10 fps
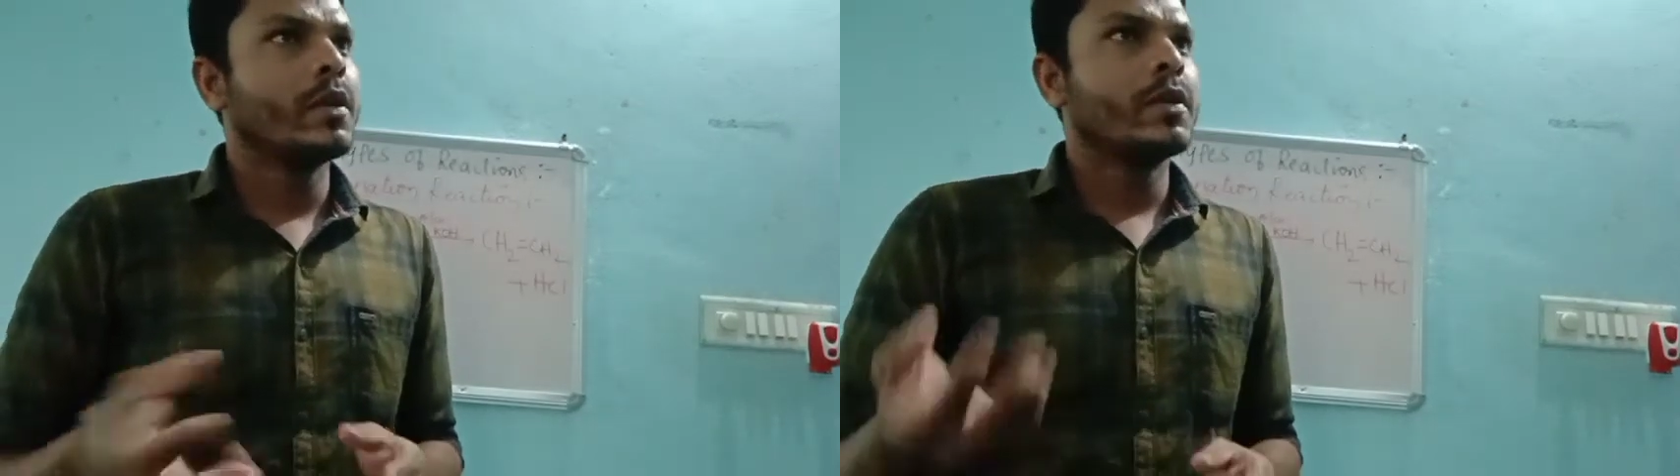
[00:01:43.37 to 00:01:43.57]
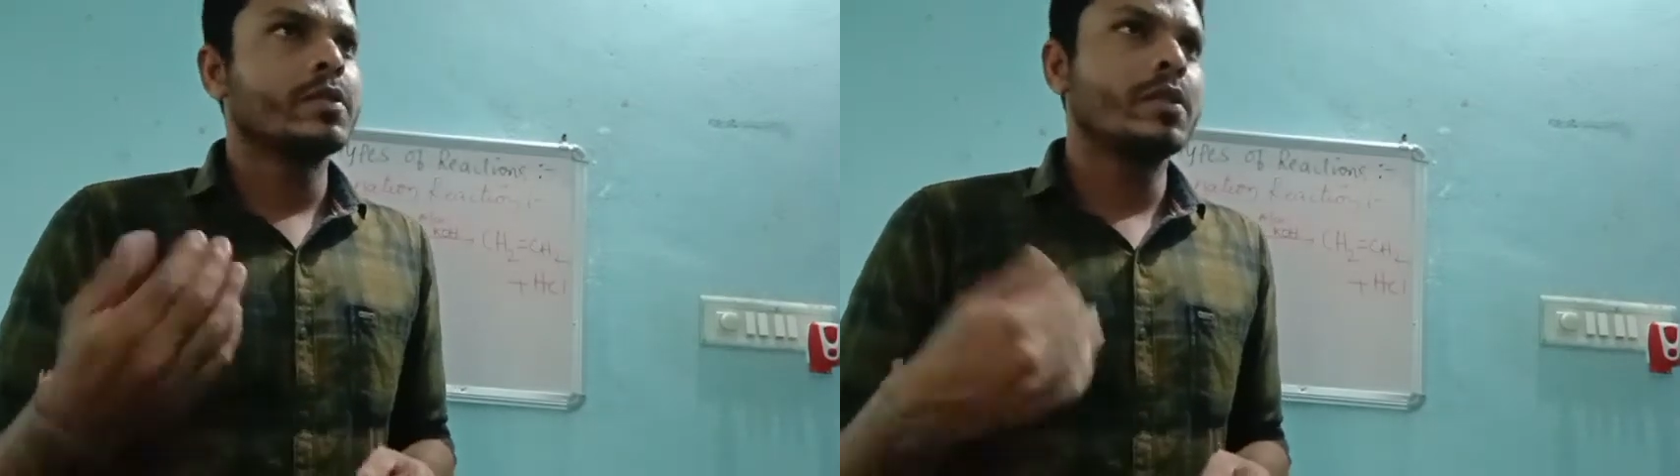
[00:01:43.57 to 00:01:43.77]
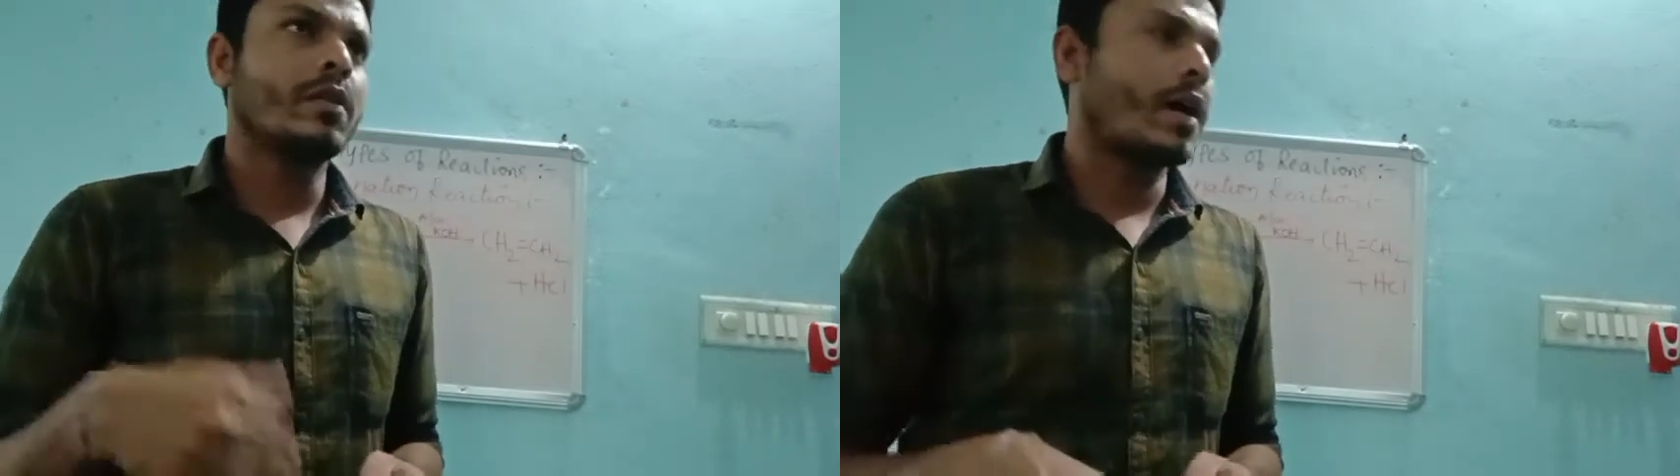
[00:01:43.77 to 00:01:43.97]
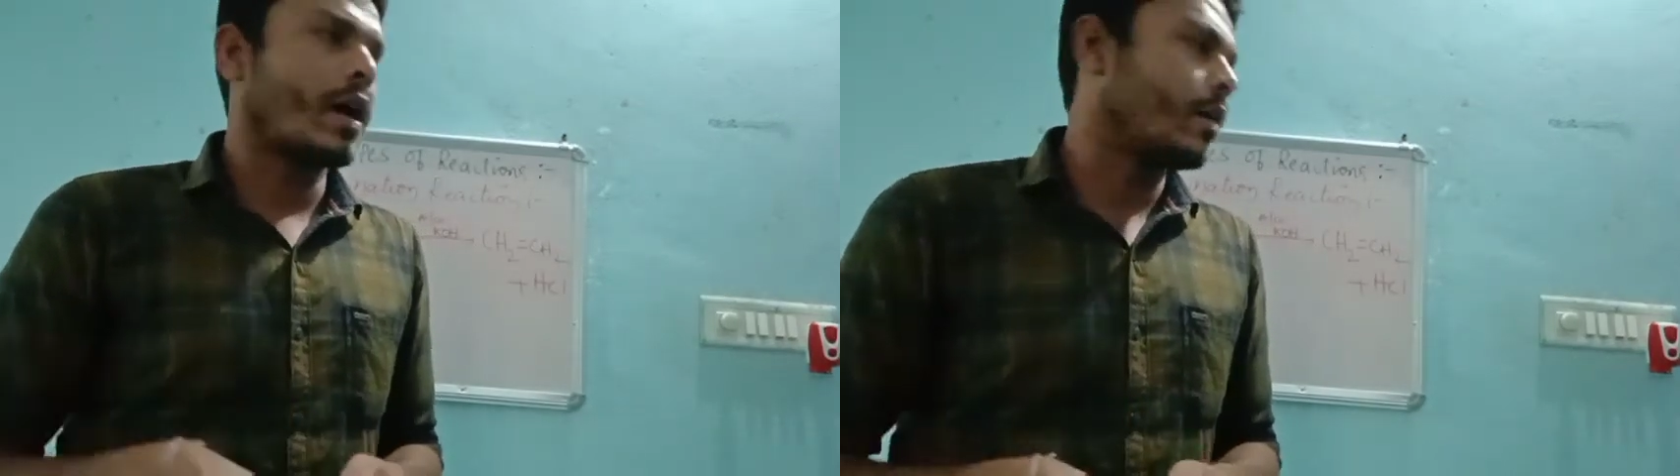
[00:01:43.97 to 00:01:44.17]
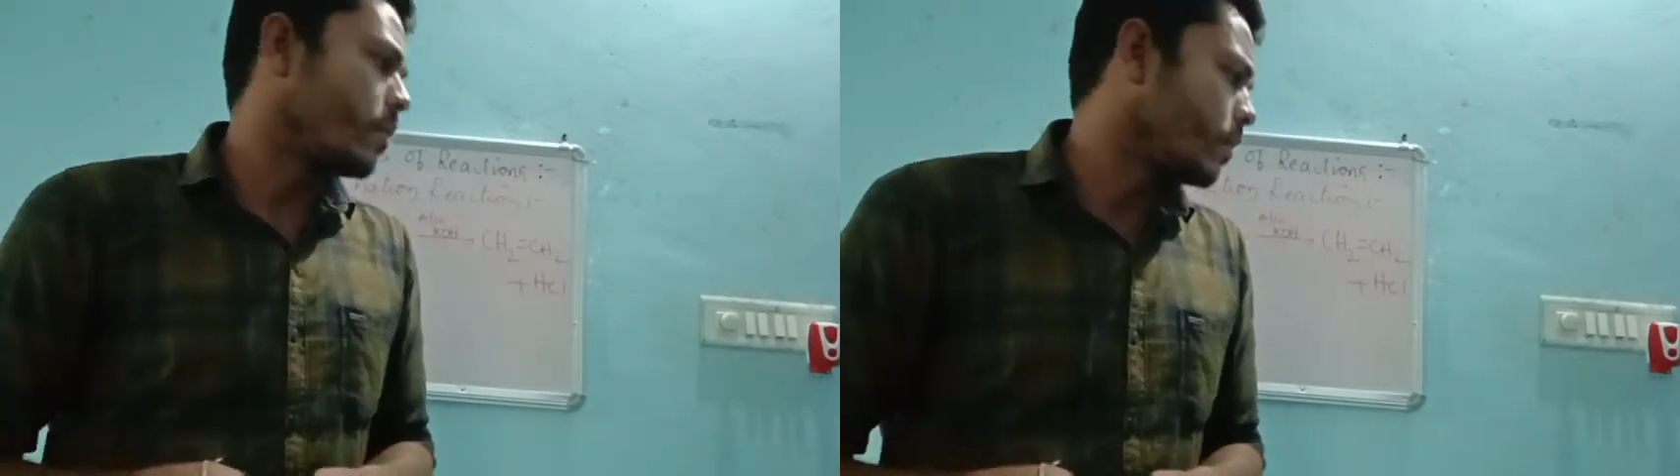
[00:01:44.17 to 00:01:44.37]
So
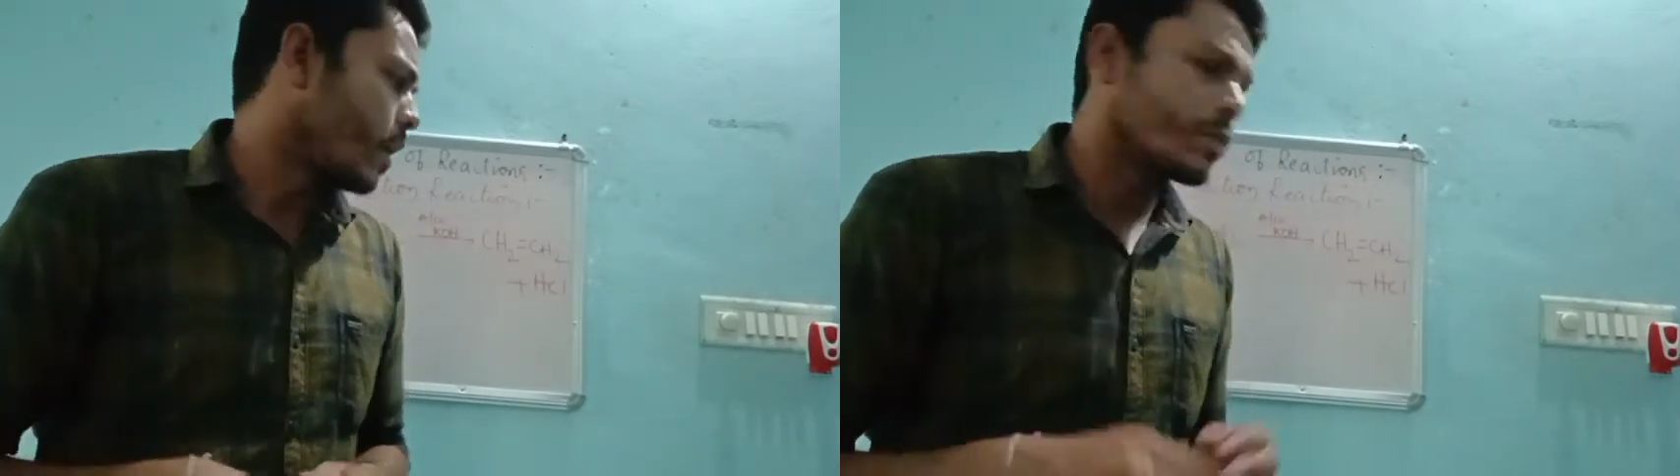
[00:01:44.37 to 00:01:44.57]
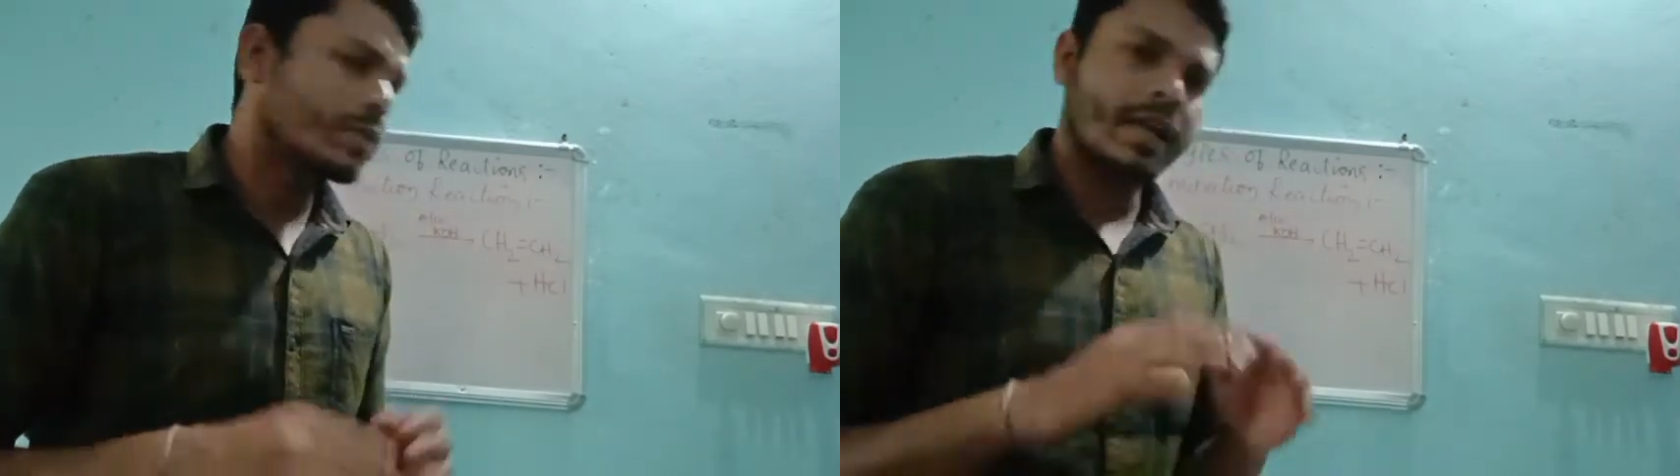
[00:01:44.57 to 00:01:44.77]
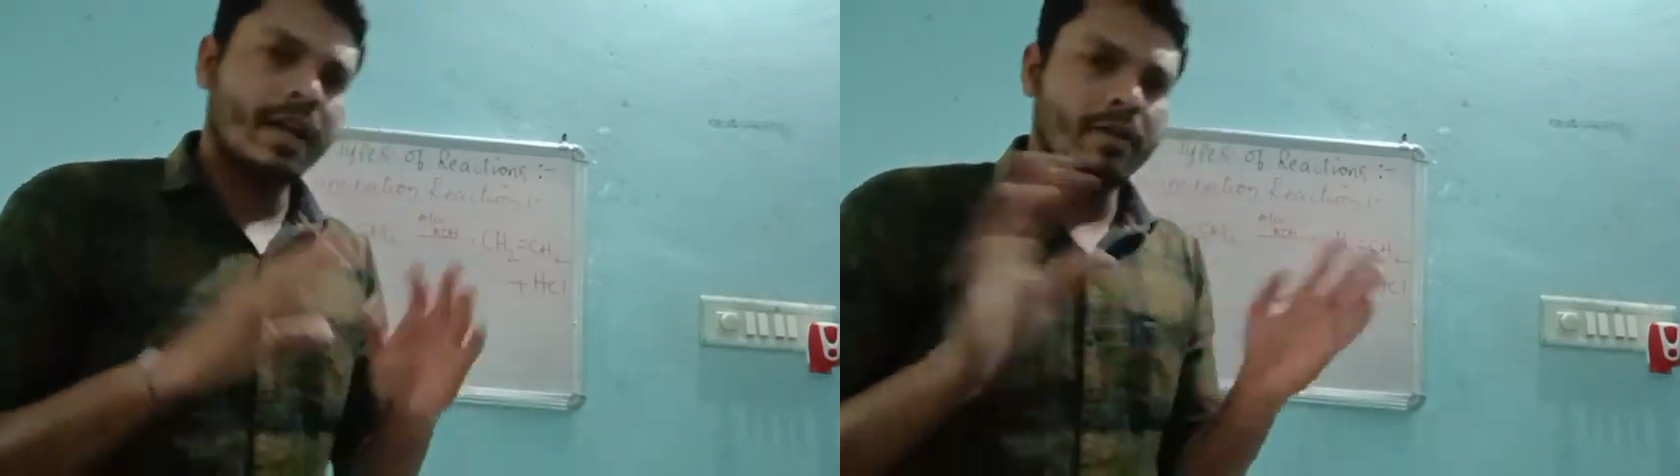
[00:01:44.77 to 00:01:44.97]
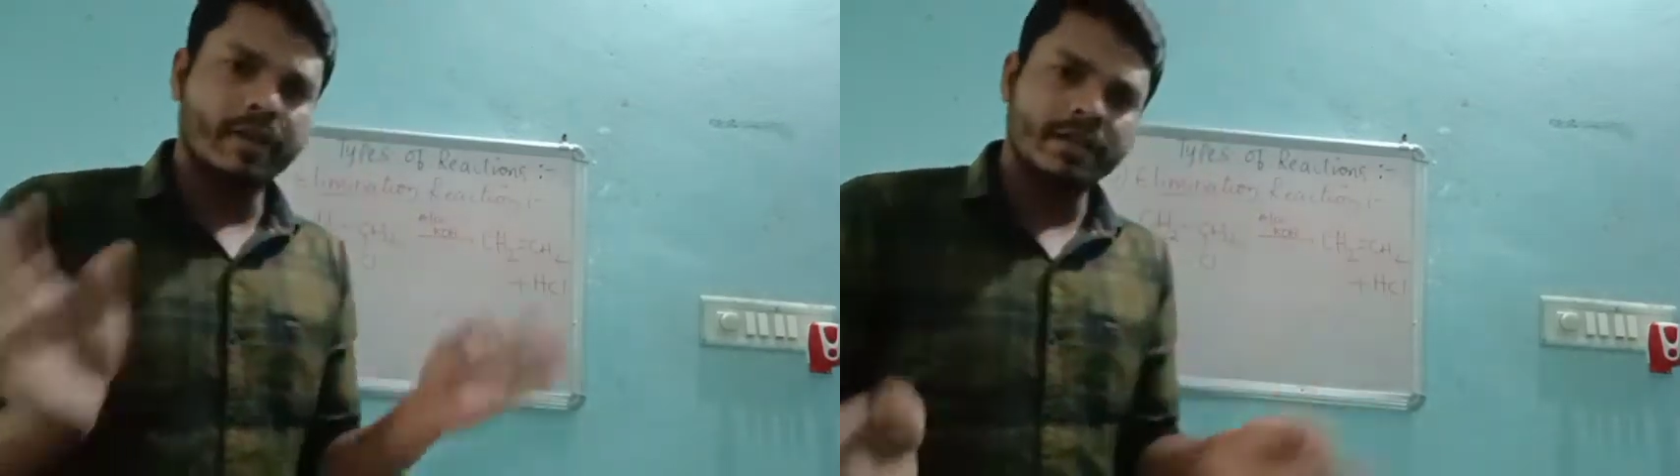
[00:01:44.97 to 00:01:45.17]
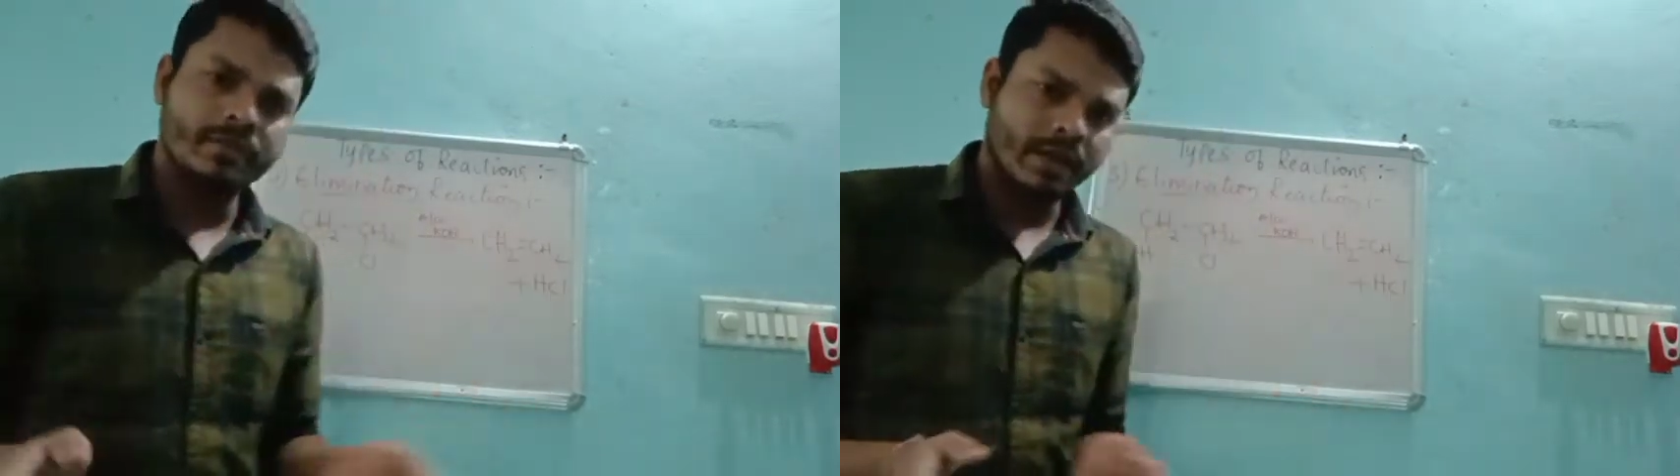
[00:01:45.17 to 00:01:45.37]
doubts are
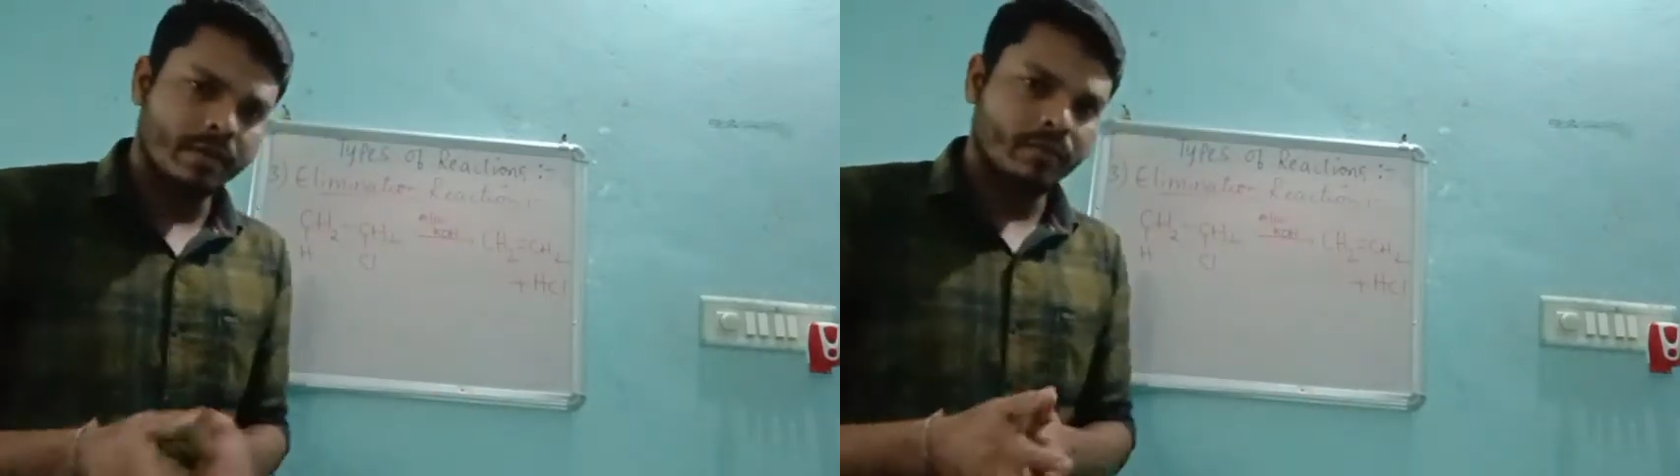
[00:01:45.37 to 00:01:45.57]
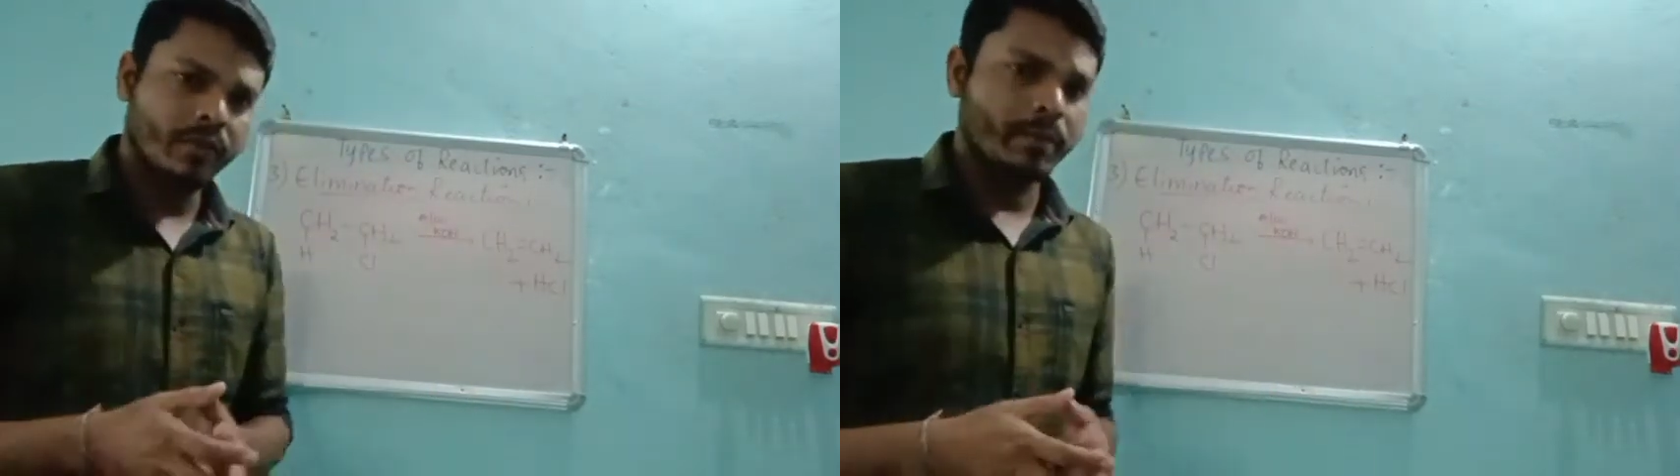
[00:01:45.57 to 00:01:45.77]
always welcome for